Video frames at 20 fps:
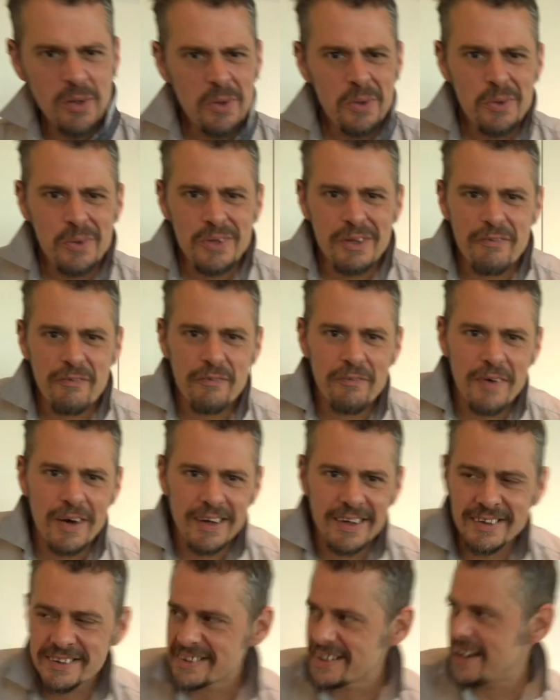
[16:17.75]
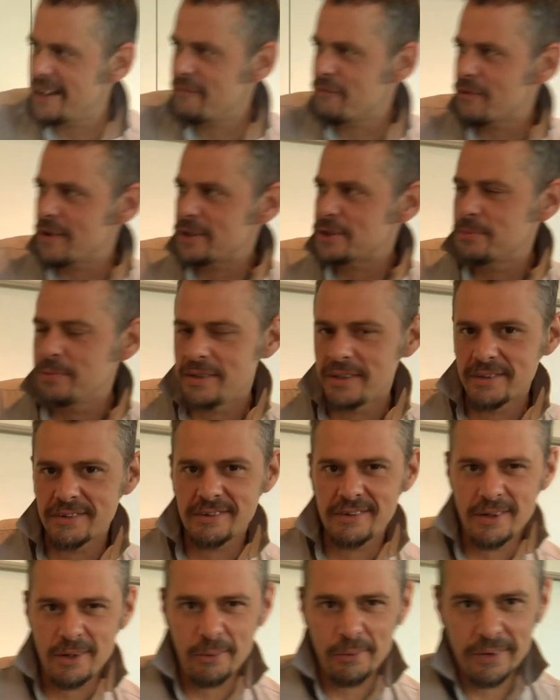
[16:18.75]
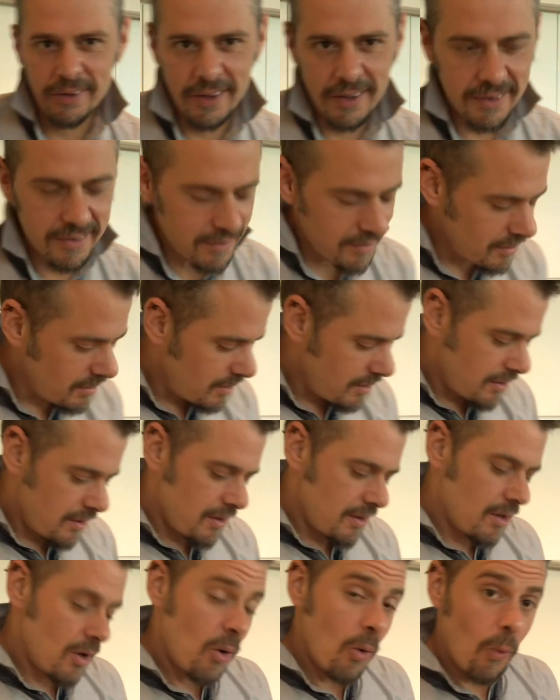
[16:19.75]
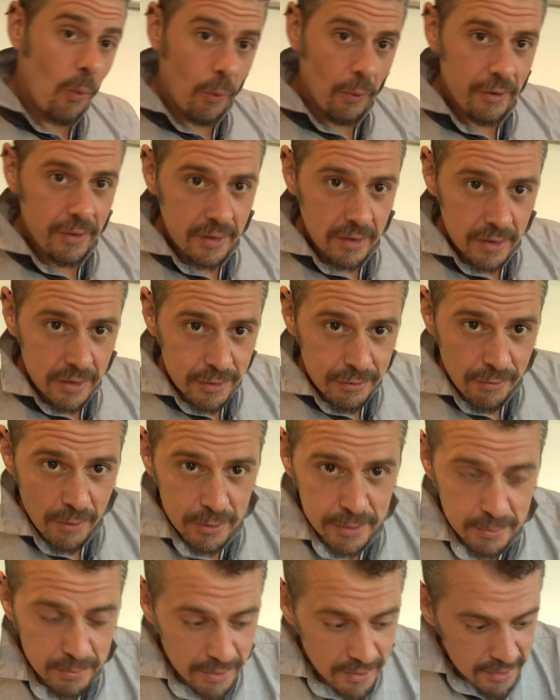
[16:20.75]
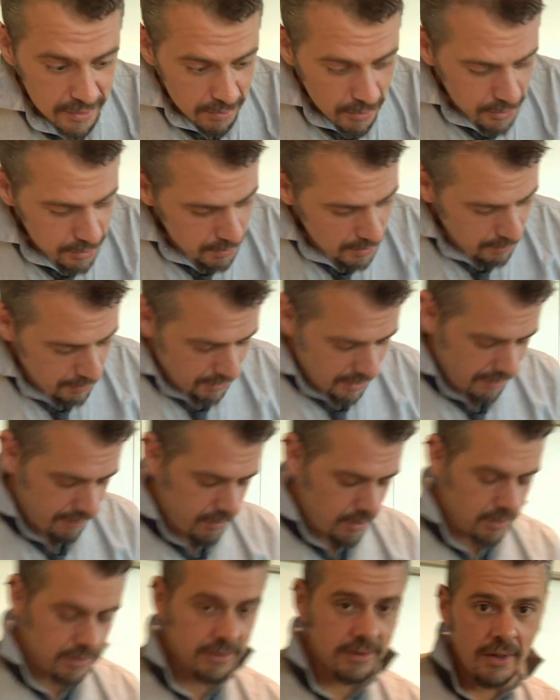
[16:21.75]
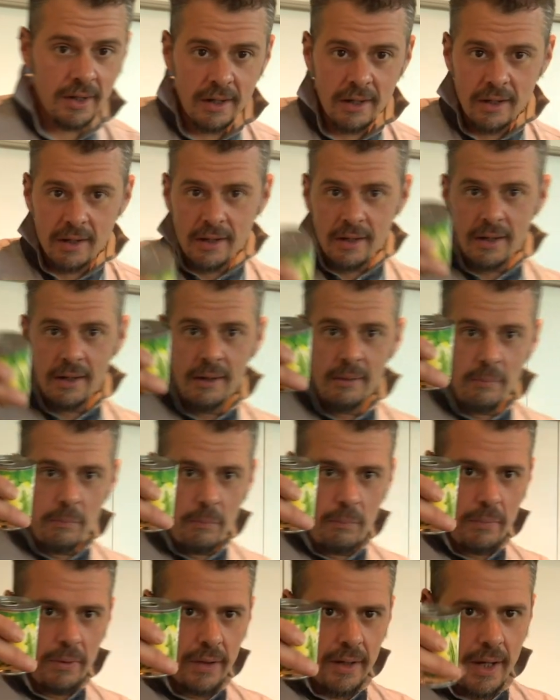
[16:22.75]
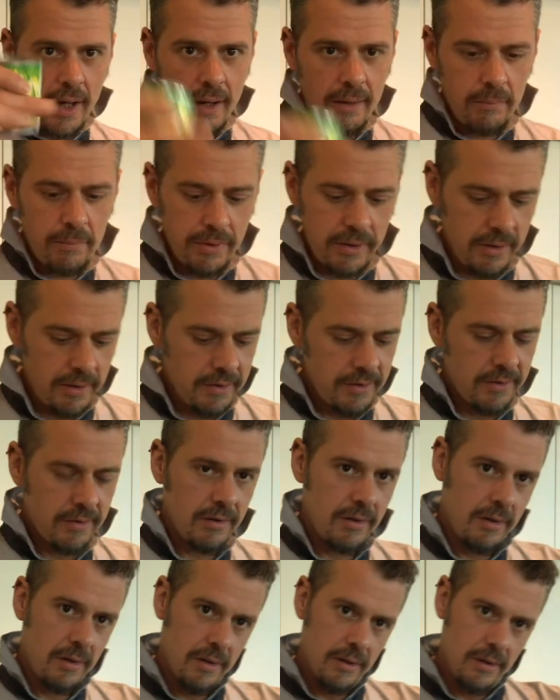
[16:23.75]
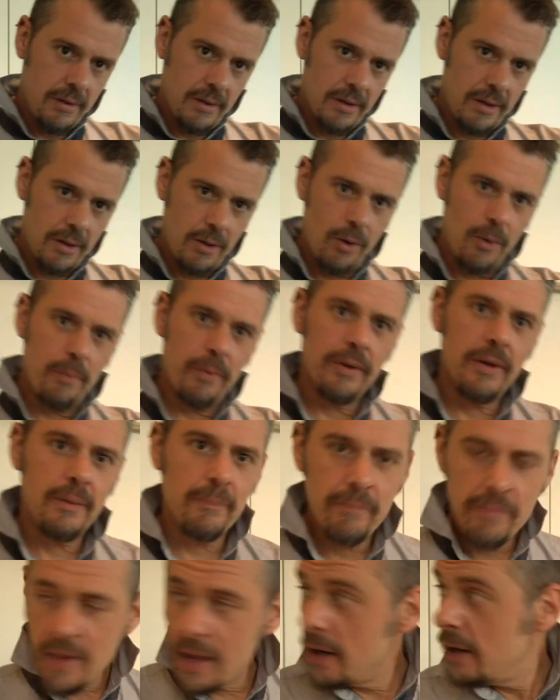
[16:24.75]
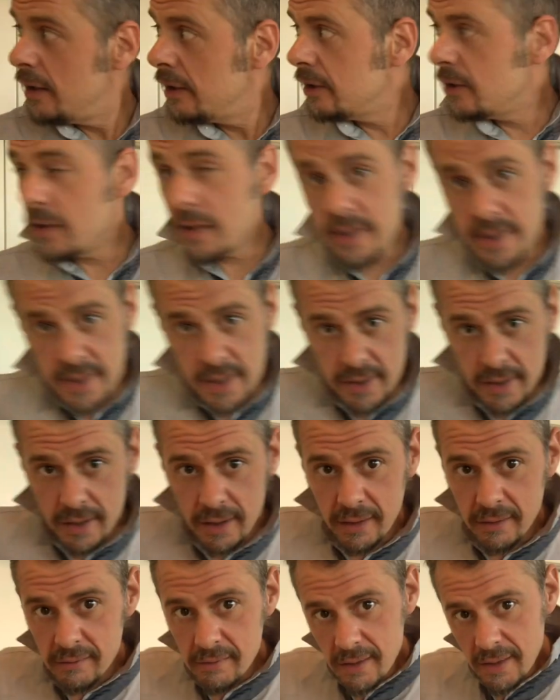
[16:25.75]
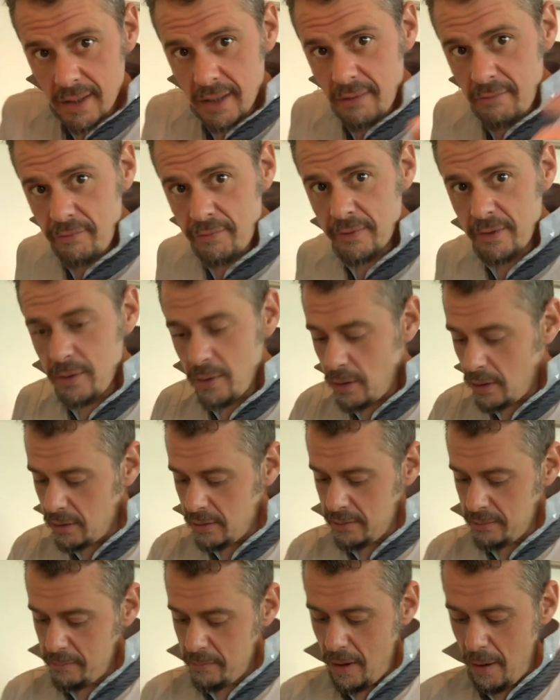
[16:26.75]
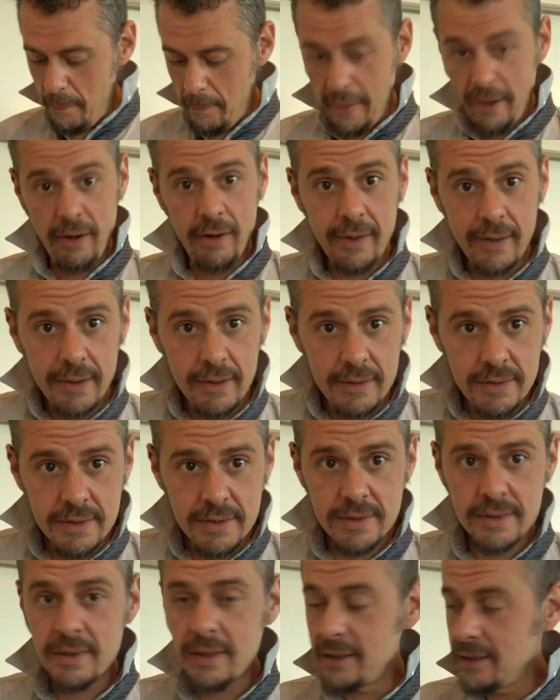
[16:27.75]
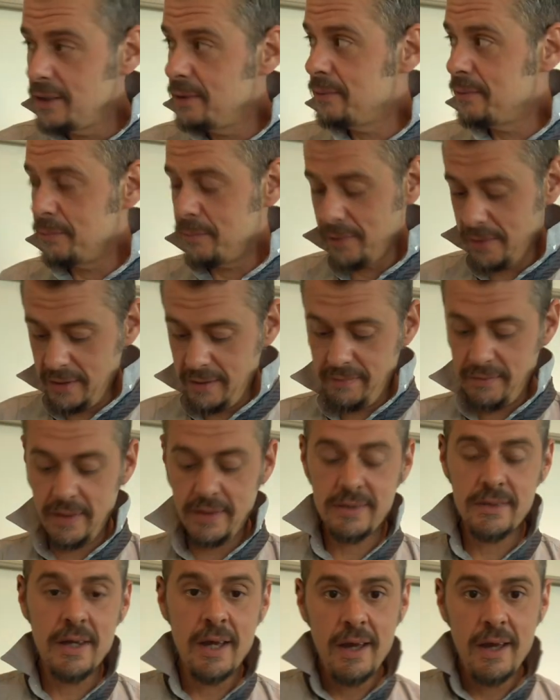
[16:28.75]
Who the fuck has got fresh peas? No one does. Or you can use frozen peas. Most people have those. But canned peas. Now open them. Crazy thing, again, for you all Americans, you wouldn't believe this.